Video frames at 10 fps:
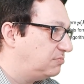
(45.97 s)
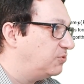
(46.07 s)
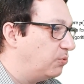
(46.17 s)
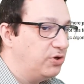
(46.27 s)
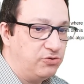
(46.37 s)

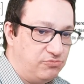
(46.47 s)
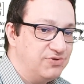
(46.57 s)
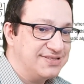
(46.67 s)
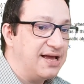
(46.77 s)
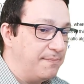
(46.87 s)
we'll
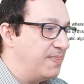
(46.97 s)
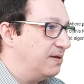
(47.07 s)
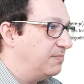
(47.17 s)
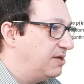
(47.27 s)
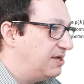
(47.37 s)
sum
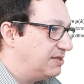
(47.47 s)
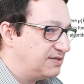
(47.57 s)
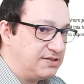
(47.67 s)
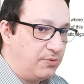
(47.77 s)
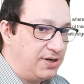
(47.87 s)
them.
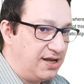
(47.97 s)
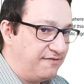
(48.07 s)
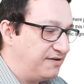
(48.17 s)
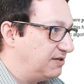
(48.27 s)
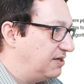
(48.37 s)
So we'll
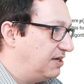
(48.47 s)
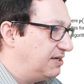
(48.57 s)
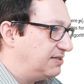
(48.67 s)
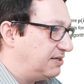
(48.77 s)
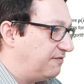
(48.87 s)
have a
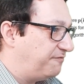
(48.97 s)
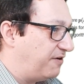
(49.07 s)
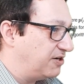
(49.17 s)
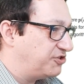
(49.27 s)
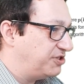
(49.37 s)

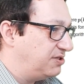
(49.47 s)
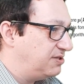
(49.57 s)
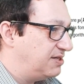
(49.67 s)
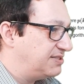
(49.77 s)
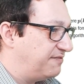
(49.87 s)
function,
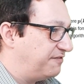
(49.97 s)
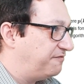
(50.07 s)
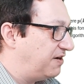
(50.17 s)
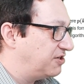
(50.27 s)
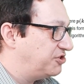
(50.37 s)
let's have a
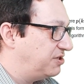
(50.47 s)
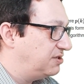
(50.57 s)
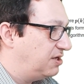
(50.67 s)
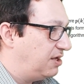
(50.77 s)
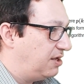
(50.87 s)
function,
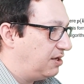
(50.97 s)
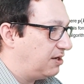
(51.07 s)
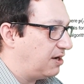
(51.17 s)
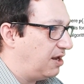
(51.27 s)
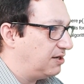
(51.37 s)

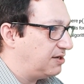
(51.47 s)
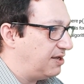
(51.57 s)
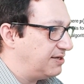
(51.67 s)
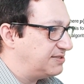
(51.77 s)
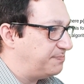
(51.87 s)
calc
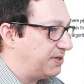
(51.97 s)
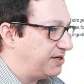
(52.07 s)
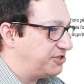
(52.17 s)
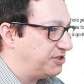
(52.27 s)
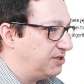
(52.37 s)

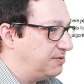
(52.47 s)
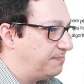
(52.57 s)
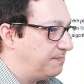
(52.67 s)
expression,